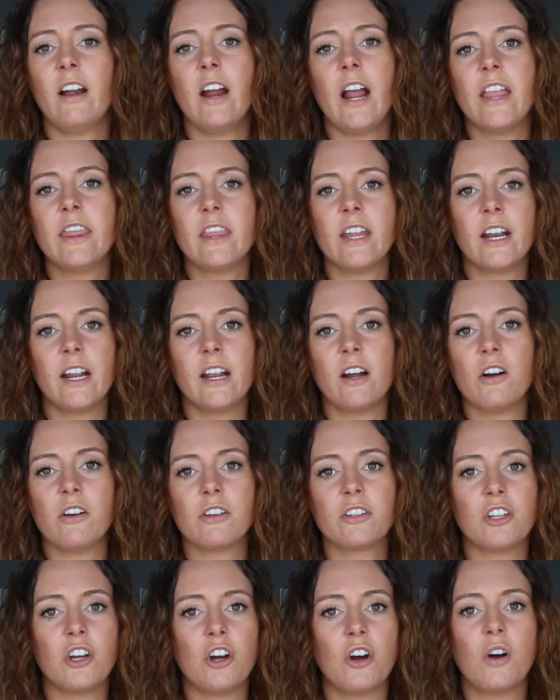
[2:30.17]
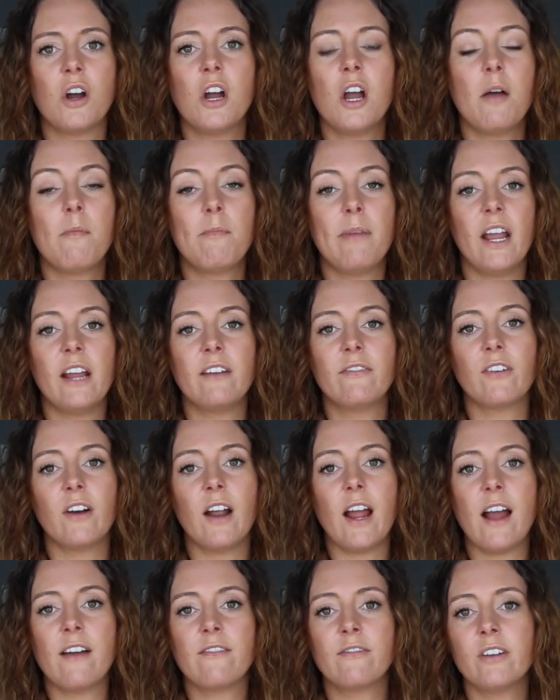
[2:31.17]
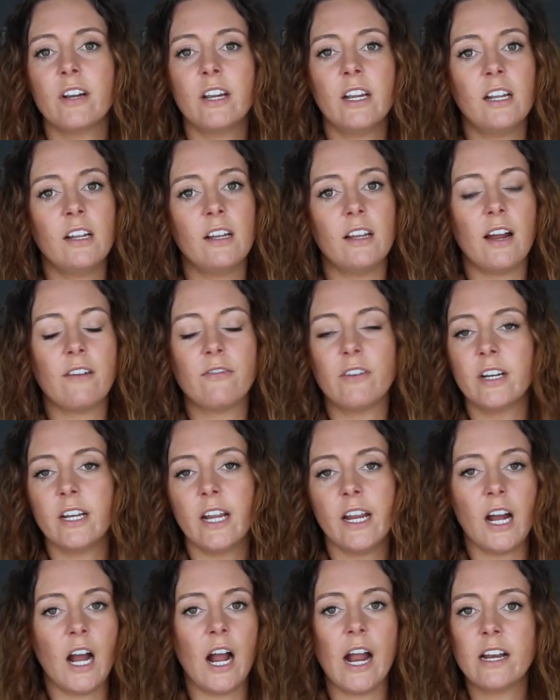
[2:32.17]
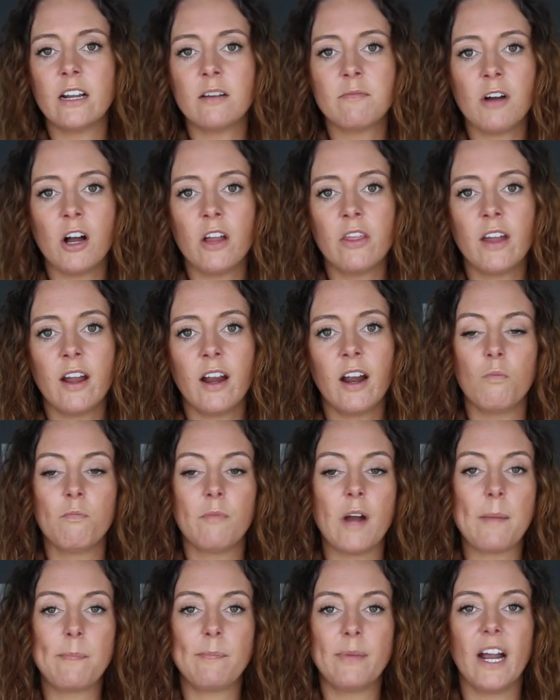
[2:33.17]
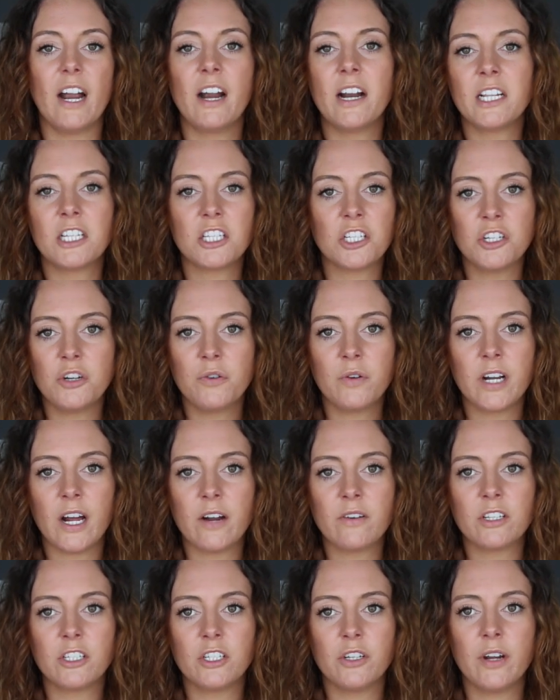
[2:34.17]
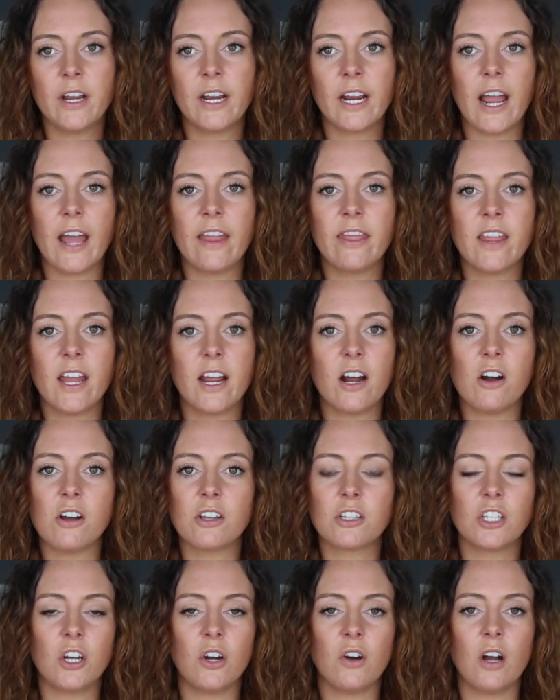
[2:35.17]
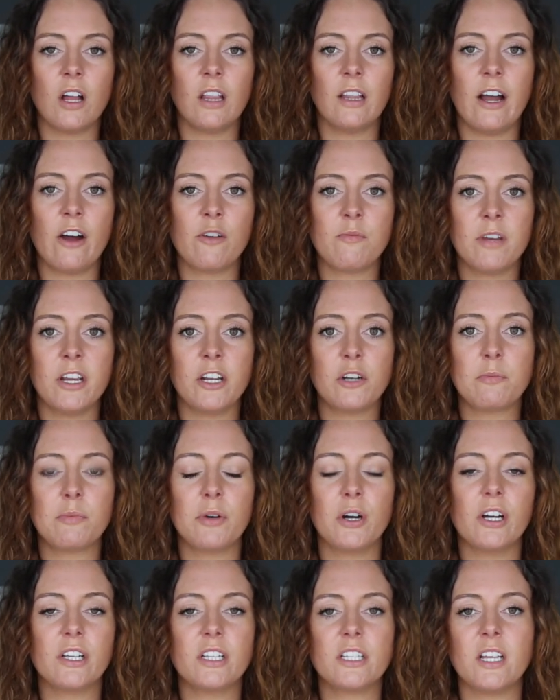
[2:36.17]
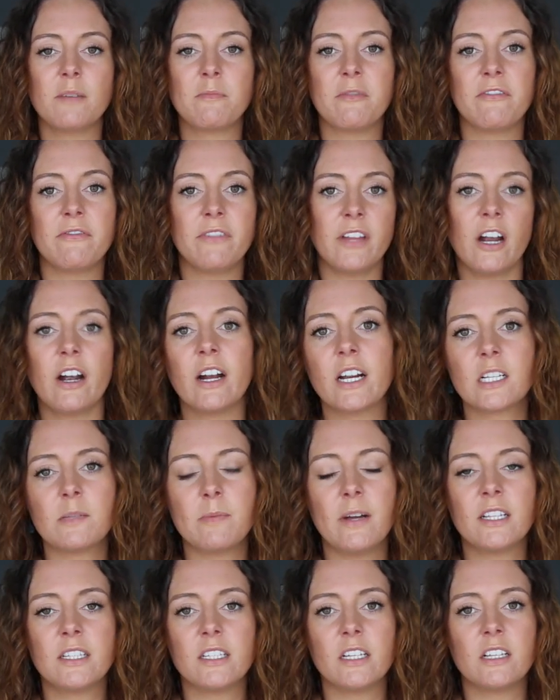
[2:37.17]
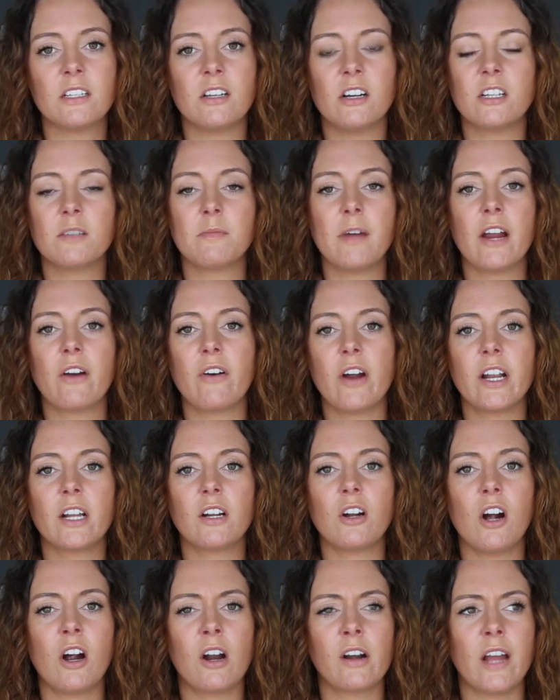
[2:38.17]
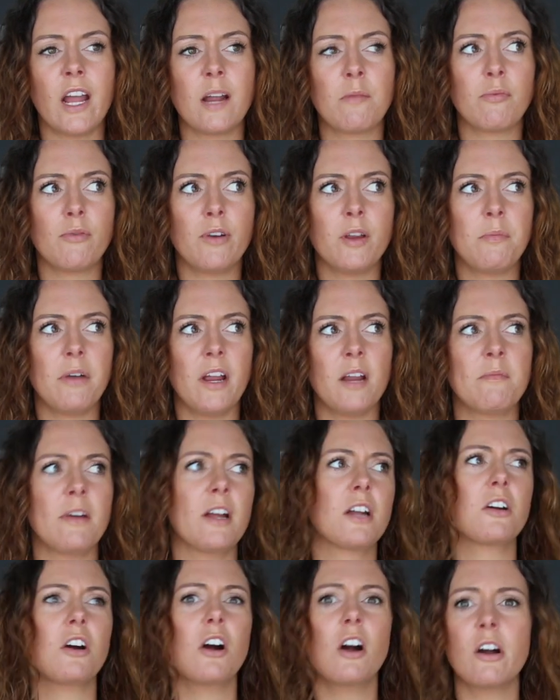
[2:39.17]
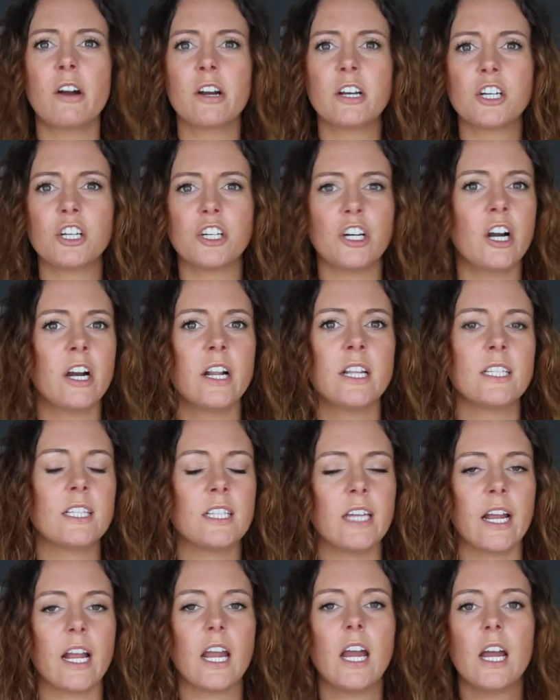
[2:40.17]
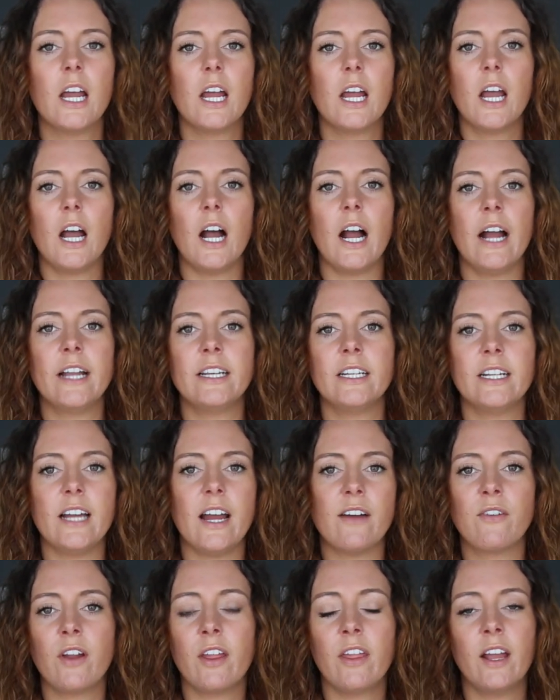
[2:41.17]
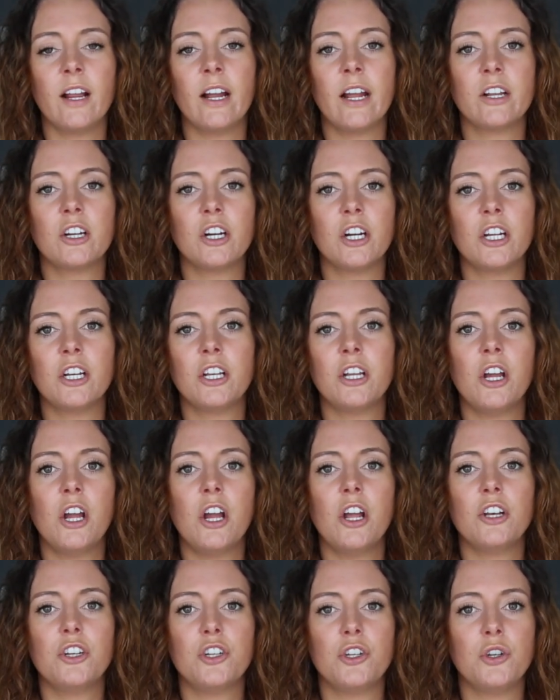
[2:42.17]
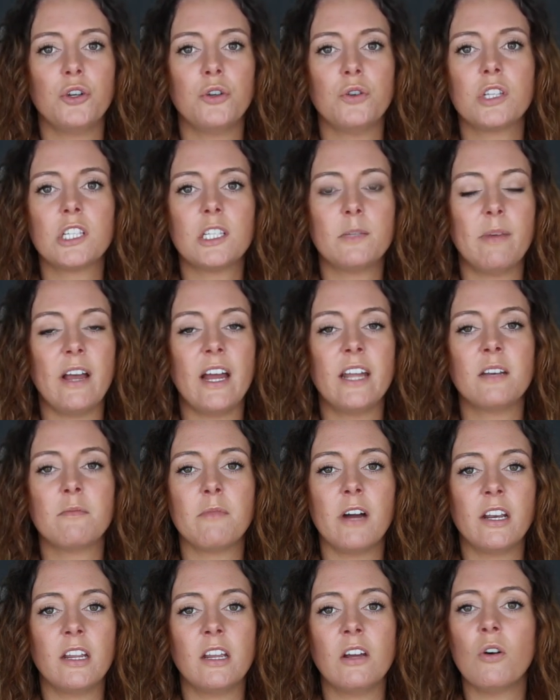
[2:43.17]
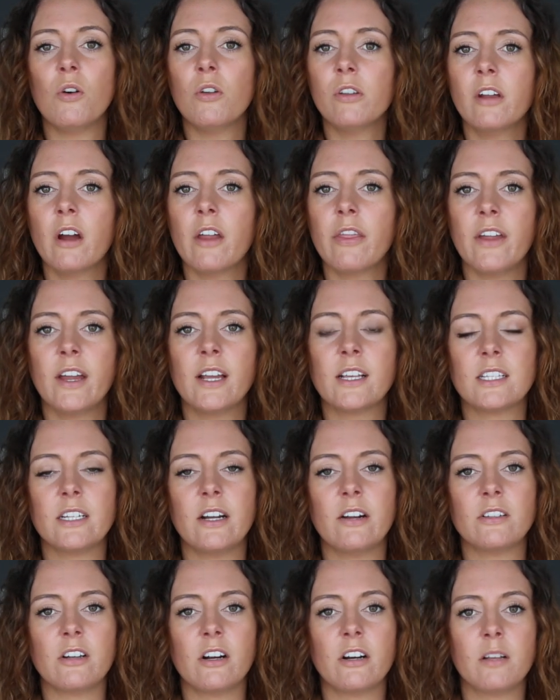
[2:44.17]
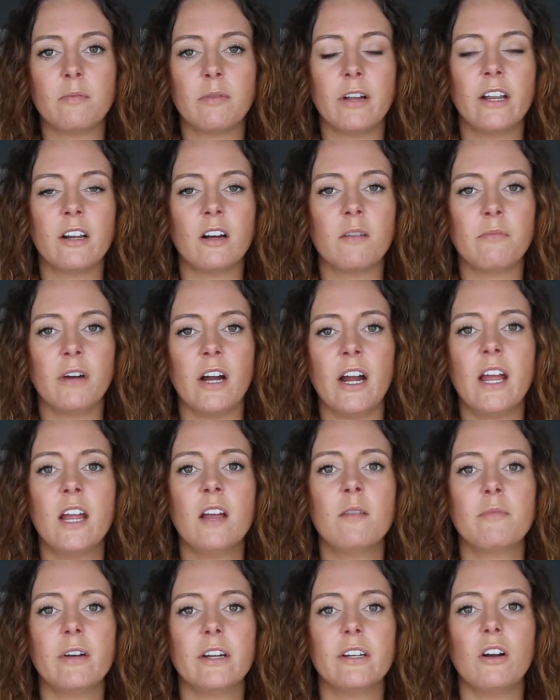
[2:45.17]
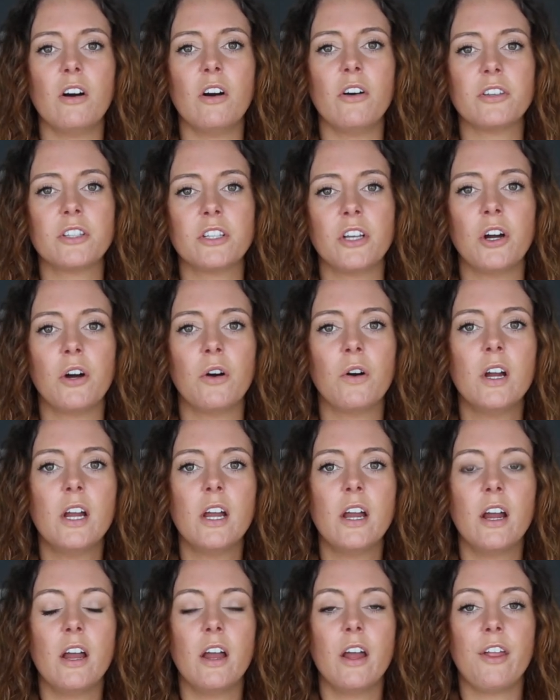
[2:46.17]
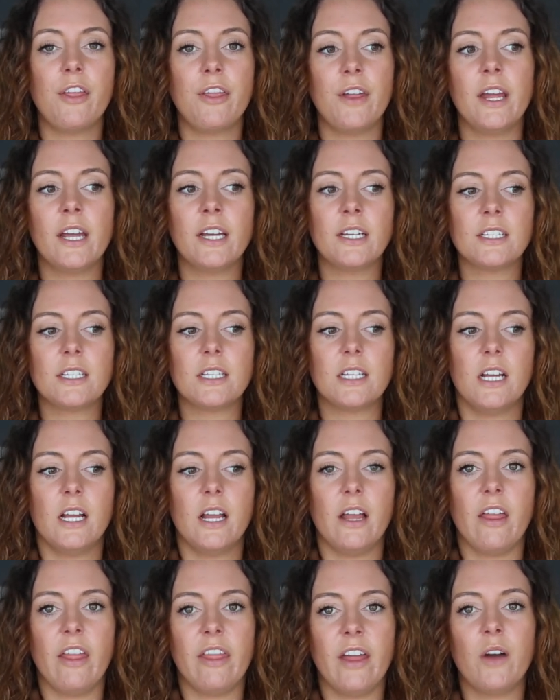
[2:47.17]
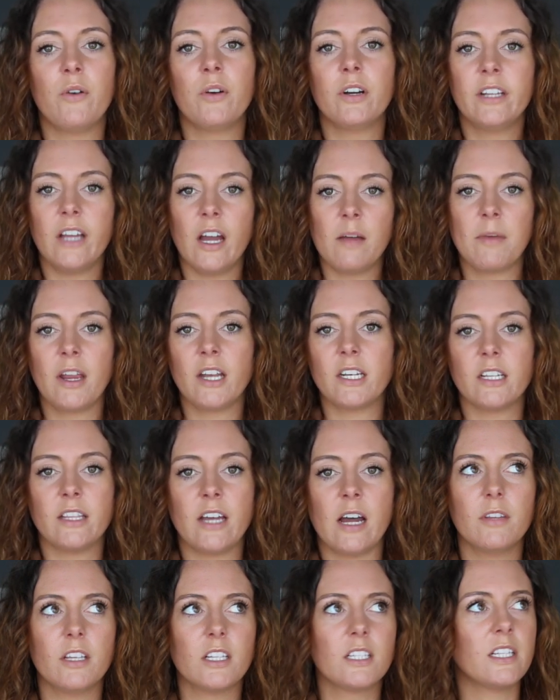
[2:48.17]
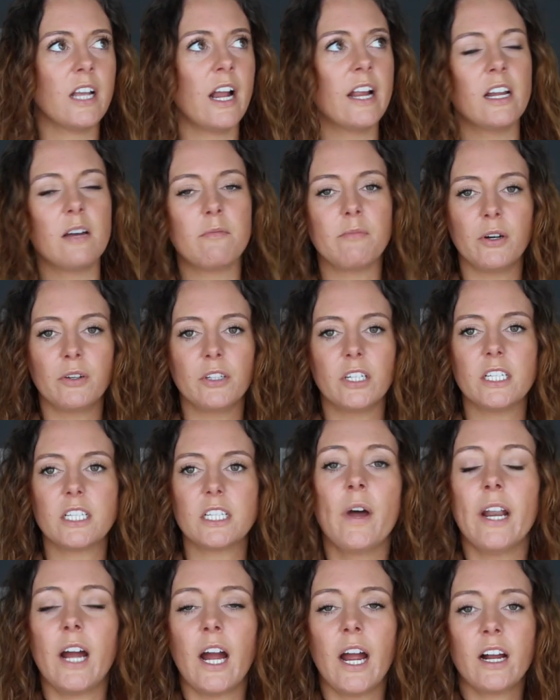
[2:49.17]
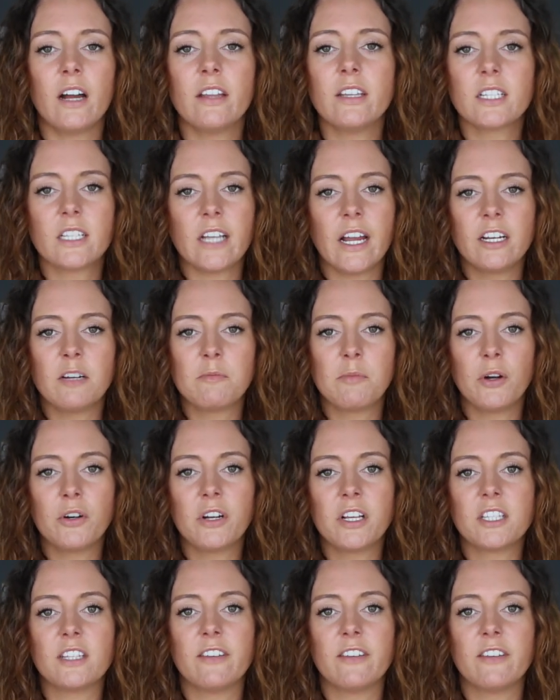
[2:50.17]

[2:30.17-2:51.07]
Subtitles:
And then I also paid for every everyday item on there. My parents knew what I was doing and they also allowed me to put some of their expenses onto my credit card. I prepaid my car insurance. Like, I did everything I could to spend money only on things that I was already planning on buying, but also things that would get me to the sign-up bonus. And I got the sign-up bonus.